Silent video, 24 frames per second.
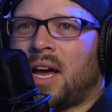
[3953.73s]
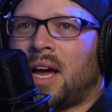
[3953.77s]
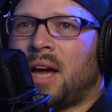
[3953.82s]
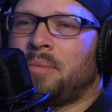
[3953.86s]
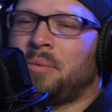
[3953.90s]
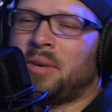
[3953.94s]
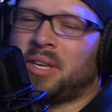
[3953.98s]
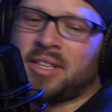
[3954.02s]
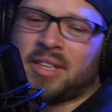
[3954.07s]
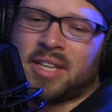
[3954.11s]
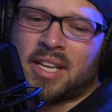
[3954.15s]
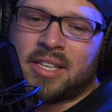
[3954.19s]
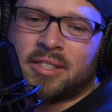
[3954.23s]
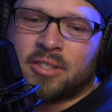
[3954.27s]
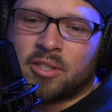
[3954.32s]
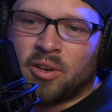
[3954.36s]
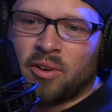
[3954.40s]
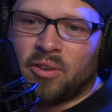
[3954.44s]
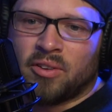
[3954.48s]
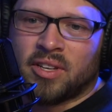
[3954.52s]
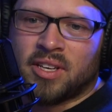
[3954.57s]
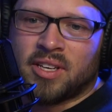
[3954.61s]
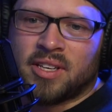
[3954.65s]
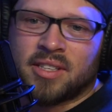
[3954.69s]
I mean, they
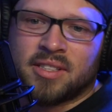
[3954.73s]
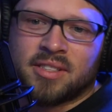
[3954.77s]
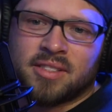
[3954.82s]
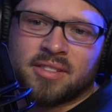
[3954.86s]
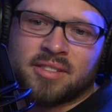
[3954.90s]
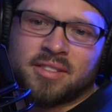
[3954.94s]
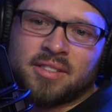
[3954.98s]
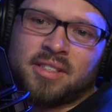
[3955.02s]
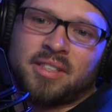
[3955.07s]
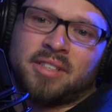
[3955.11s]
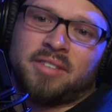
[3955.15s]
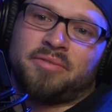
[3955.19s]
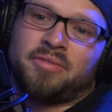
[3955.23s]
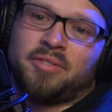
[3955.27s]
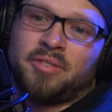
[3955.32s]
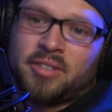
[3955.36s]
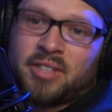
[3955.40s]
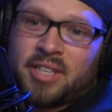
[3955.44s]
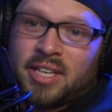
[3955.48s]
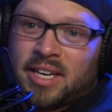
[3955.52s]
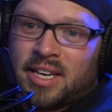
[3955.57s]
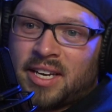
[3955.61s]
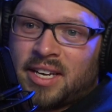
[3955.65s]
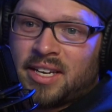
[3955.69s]
told us if you're
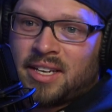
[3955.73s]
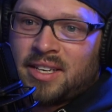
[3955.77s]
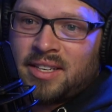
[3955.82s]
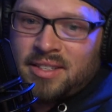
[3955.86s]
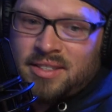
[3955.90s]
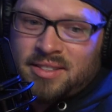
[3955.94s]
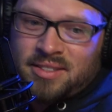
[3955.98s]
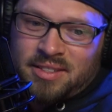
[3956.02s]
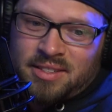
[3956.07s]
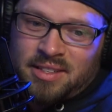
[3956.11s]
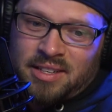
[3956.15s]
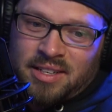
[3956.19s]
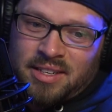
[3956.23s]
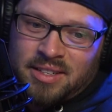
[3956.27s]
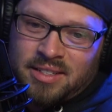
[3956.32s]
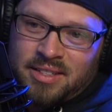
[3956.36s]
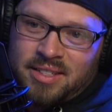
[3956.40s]
gay,